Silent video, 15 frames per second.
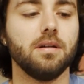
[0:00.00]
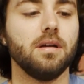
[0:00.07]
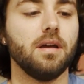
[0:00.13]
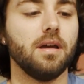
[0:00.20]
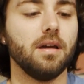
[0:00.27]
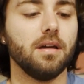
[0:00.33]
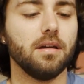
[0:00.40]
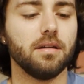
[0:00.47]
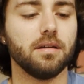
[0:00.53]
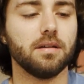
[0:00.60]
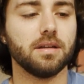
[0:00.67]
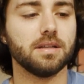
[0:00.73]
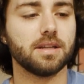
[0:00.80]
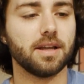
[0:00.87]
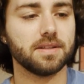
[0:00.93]
a
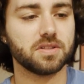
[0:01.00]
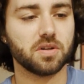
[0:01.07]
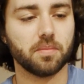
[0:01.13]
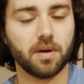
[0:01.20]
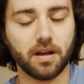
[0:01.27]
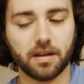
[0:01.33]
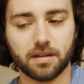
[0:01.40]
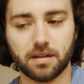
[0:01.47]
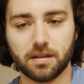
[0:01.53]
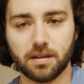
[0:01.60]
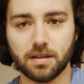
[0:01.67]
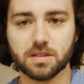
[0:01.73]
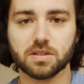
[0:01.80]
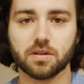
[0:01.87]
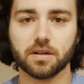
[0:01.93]
condenser mic,
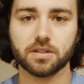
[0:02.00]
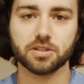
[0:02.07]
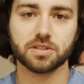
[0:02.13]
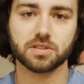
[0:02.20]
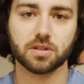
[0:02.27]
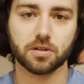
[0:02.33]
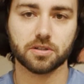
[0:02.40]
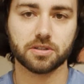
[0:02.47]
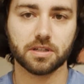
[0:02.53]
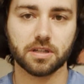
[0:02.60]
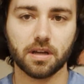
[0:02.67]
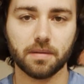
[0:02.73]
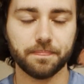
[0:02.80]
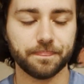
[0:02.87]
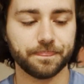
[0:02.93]
and so I just searched it
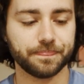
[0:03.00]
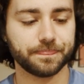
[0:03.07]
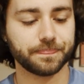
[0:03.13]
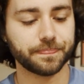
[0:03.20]
up